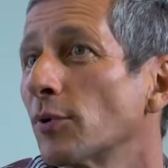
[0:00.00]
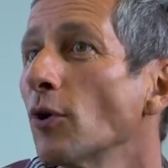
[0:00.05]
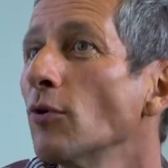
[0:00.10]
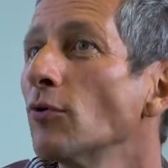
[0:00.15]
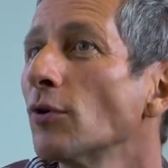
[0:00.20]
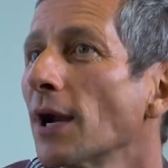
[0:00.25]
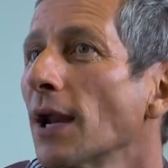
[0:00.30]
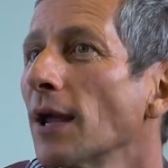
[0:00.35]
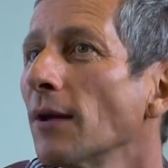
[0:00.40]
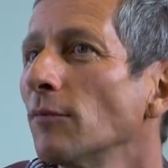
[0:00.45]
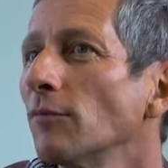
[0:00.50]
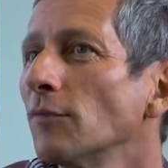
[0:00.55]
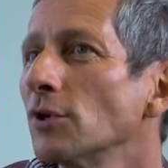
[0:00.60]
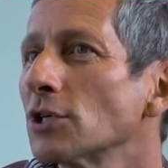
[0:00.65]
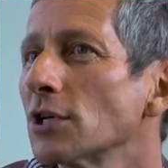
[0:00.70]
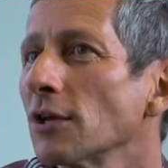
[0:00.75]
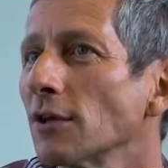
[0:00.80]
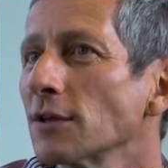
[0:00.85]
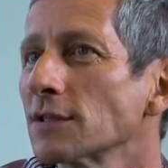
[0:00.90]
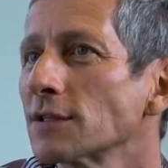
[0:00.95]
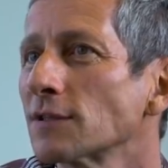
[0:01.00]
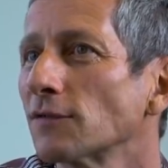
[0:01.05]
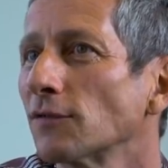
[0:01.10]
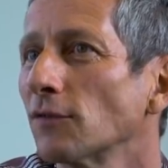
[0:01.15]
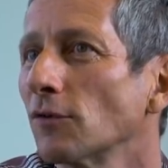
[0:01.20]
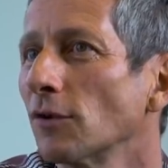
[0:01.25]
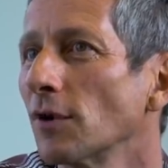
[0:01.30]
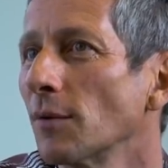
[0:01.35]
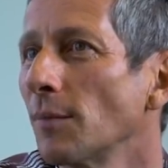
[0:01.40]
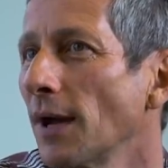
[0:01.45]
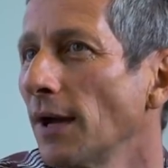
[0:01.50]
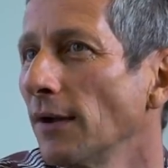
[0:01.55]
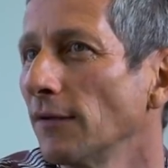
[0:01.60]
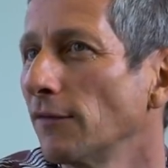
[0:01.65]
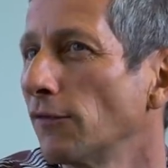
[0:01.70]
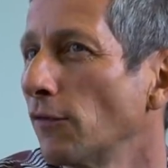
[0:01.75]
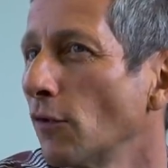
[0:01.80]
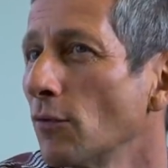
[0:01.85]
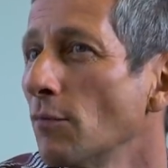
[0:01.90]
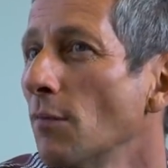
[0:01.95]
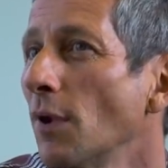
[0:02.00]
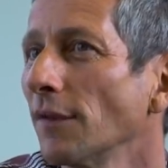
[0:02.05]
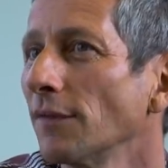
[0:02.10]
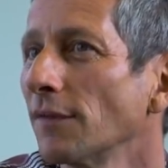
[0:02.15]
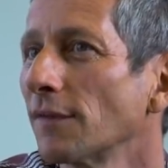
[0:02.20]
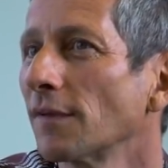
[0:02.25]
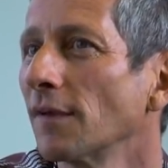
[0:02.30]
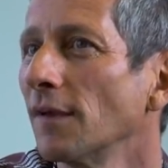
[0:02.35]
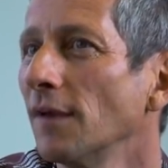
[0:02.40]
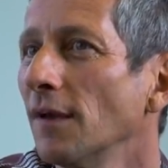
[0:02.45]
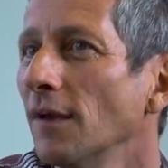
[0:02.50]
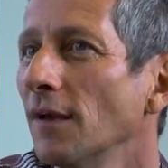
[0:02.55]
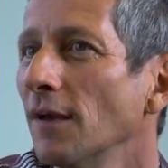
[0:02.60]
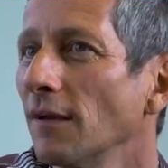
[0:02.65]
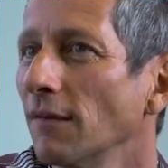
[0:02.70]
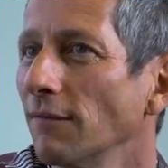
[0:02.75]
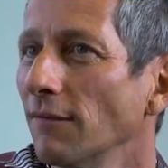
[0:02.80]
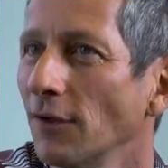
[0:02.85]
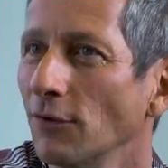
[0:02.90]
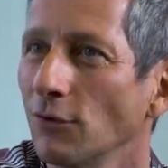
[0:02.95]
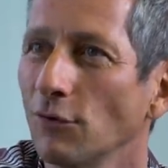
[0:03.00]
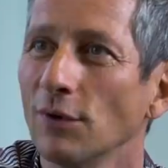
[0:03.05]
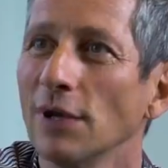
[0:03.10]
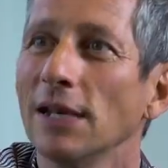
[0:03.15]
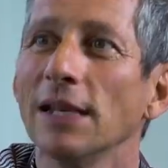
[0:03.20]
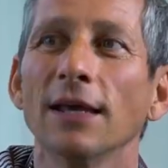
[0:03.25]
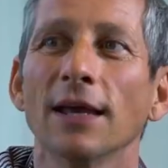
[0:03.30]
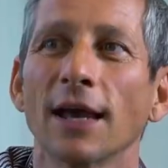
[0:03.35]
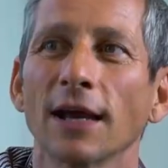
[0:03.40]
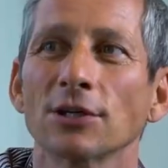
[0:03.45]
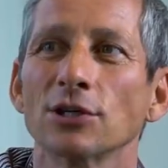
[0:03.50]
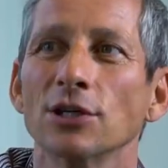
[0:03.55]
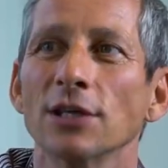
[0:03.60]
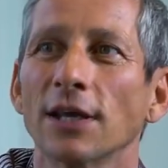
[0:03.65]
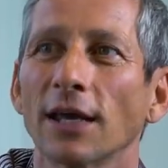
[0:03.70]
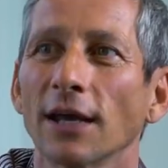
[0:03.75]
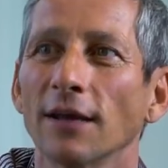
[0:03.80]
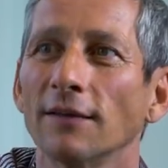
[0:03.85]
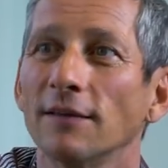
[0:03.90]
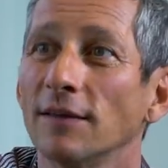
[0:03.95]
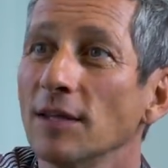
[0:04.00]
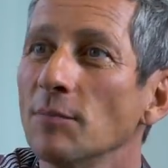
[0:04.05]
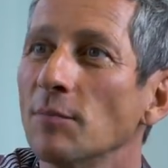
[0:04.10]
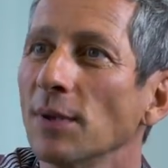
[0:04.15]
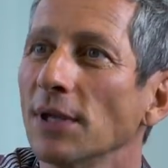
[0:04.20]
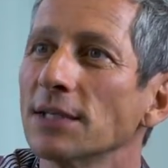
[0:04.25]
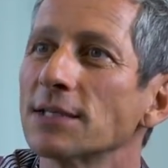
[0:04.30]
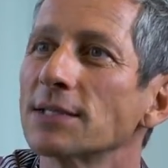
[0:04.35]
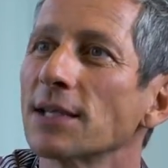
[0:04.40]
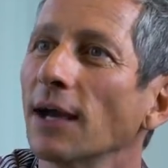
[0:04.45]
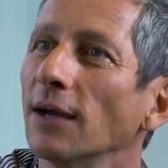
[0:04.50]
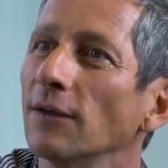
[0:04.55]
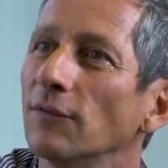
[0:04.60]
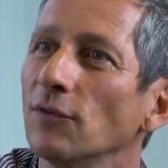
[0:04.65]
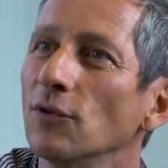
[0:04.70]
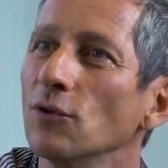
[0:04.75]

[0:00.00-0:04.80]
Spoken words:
program, which lasts for about 4 months, where we really actually get deep inside